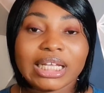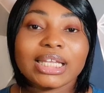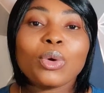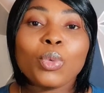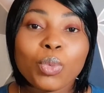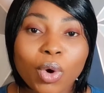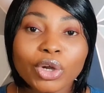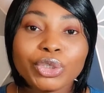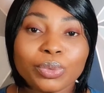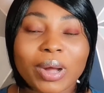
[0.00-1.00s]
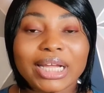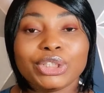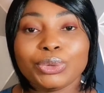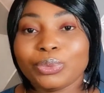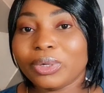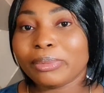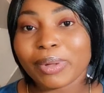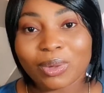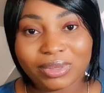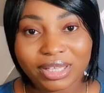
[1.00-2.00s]
Then what do I do
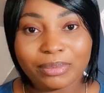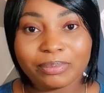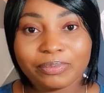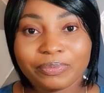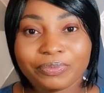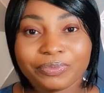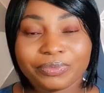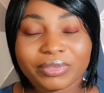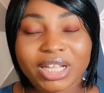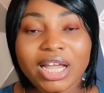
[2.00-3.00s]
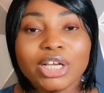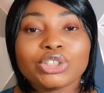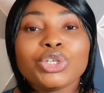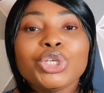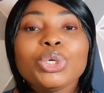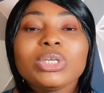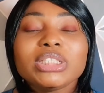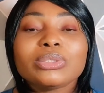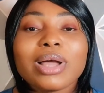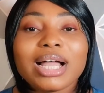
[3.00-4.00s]
about them? So you
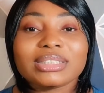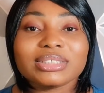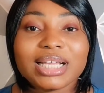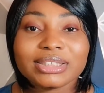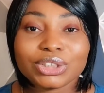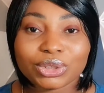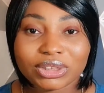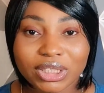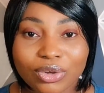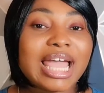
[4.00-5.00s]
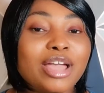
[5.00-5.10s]
need to assess yourself.